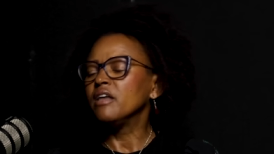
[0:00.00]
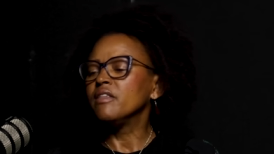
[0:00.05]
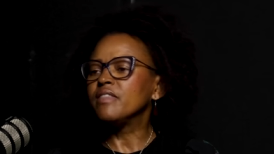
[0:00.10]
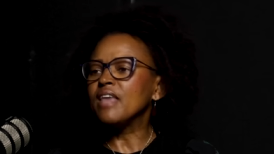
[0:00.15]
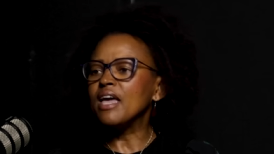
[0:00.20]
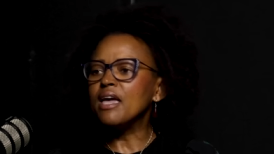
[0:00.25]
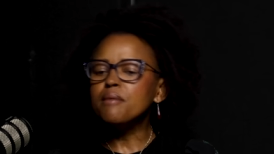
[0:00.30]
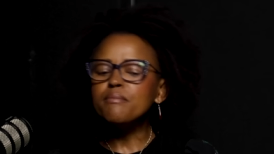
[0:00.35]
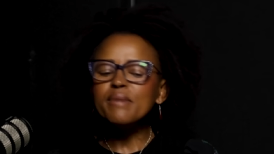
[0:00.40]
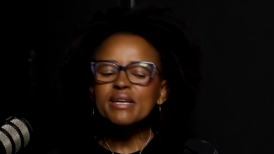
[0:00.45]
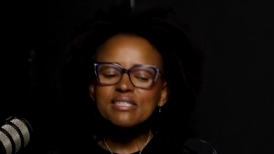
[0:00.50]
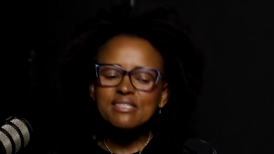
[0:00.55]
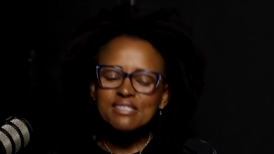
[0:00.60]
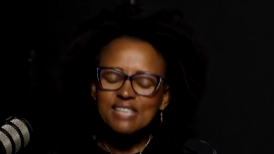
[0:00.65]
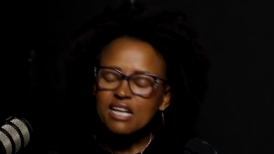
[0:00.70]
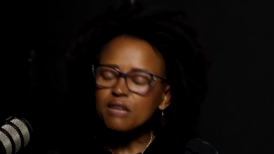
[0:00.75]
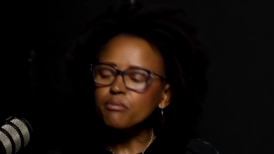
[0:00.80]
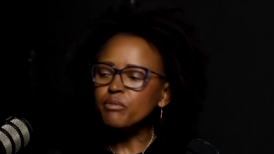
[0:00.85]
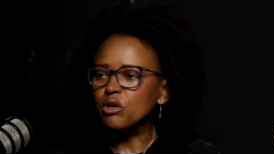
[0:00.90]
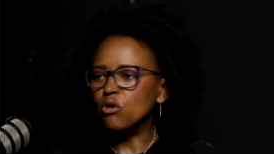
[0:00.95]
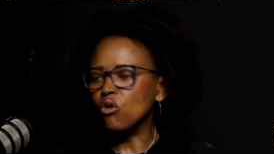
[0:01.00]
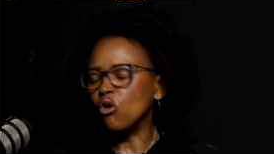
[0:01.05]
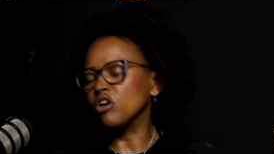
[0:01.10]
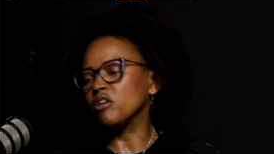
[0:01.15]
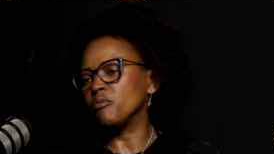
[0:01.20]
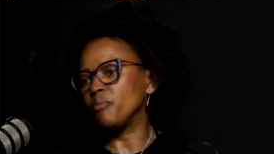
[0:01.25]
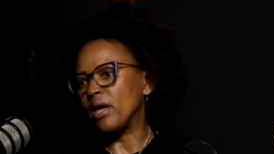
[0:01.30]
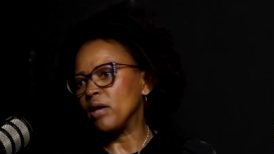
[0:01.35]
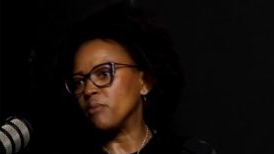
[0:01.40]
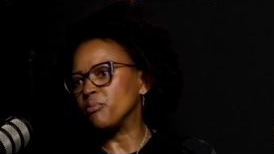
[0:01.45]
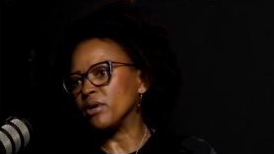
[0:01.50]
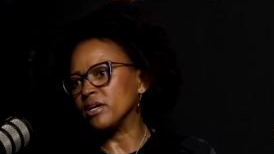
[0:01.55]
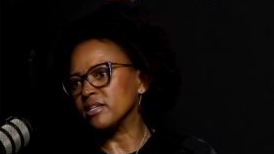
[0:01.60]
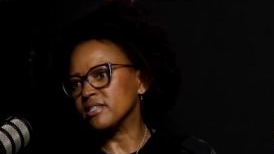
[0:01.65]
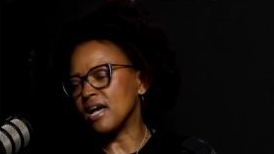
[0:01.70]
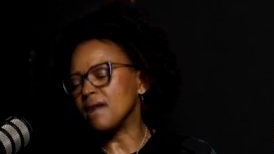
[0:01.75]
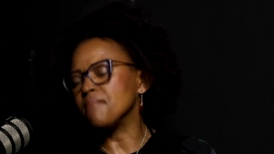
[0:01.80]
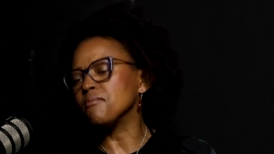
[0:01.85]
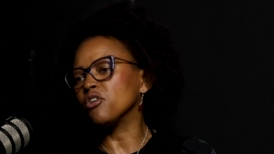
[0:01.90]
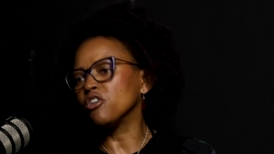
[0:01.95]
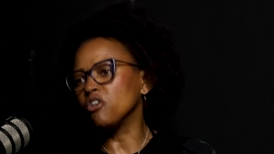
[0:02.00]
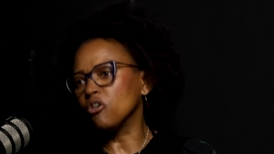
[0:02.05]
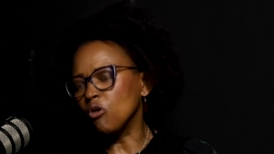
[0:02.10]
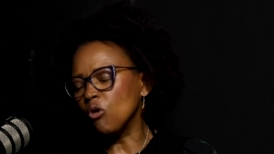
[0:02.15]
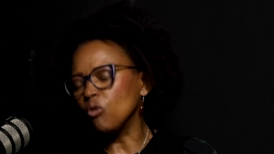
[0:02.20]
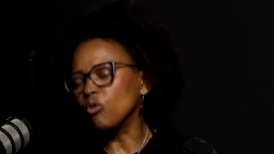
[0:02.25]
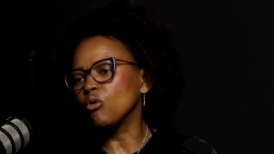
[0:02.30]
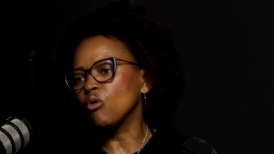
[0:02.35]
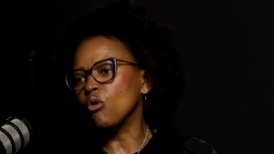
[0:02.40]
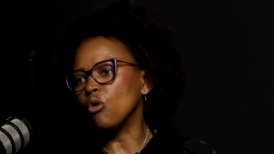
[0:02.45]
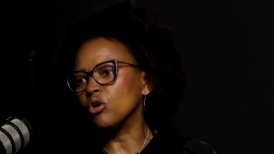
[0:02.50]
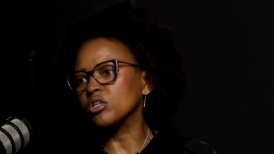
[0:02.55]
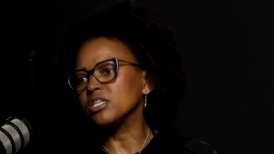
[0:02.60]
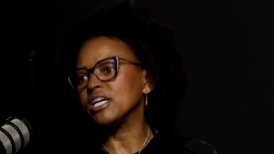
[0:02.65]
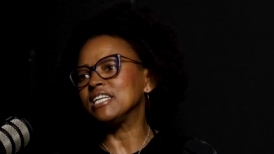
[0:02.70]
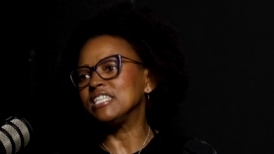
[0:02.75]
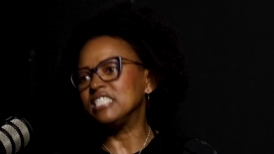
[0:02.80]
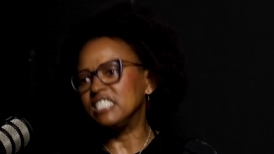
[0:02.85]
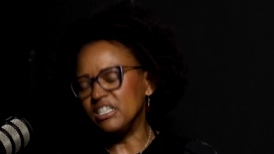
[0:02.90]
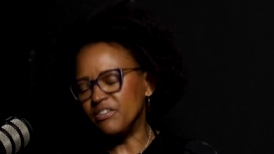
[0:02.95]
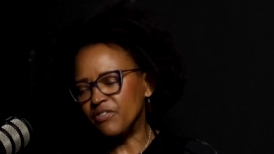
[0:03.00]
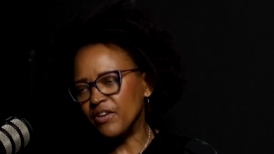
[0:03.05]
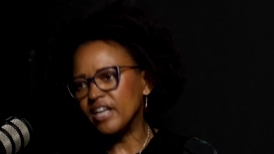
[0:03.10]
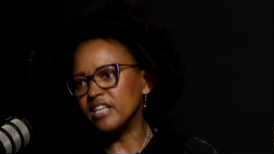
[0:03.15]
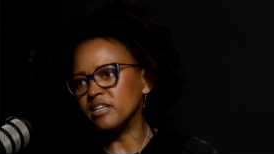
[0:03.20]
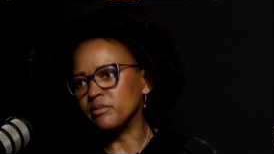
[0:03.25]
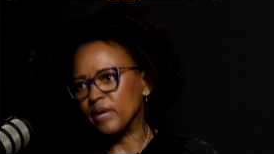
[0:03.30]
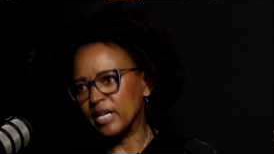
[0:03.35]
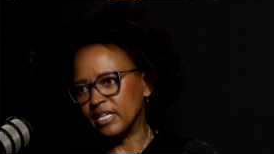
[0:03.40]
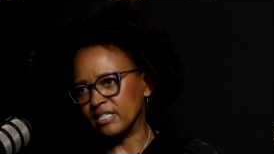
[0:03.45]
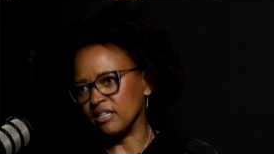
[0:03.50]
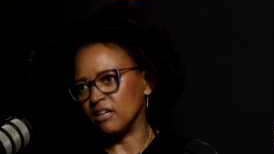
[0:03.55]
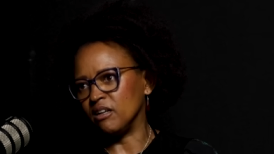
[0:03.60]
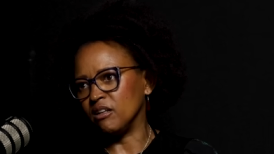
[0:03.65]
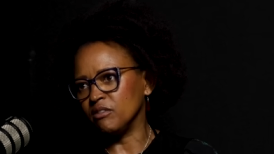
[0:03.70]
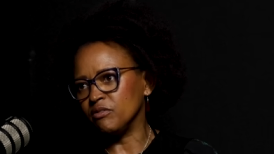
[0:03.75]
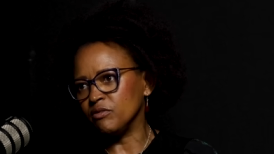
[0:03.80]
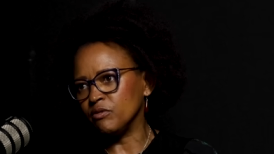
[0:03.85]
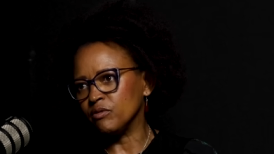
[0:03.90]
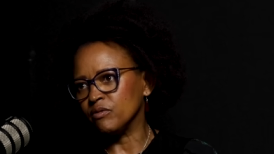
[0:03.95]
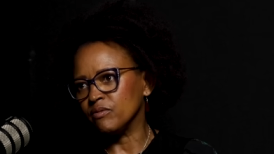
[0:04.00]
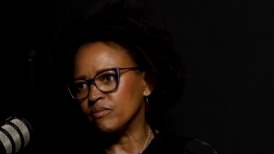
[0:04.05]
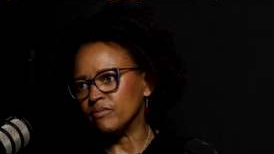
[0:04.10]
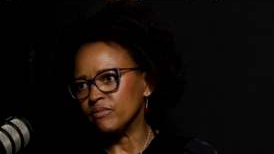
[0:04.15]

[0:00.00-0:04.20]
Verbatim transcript: They must send me court papers. I'm going to go to court and defend myself.